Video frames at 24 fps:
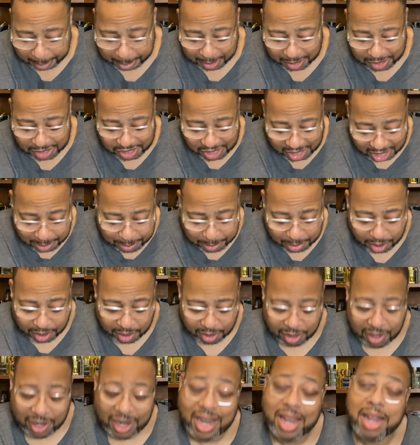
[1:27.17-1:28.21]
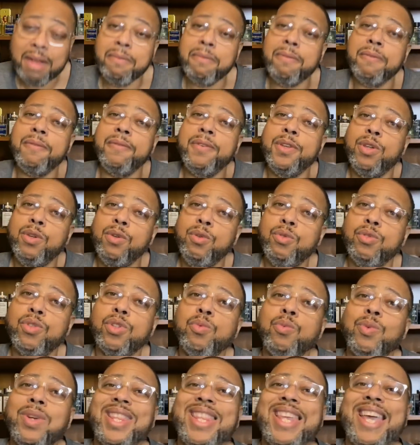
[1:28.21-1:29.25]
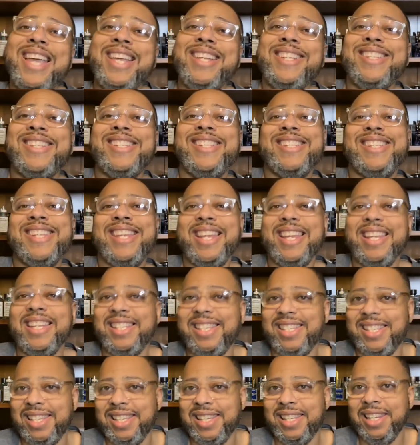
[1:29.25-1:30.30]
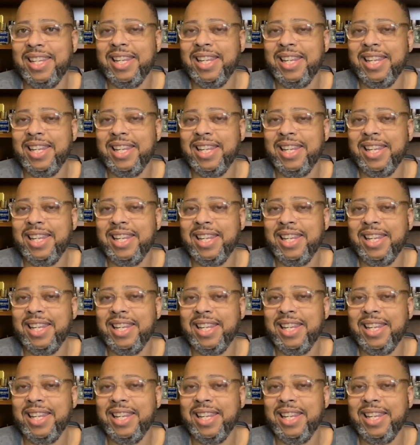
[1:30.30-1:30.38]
shea butter infused with a scent.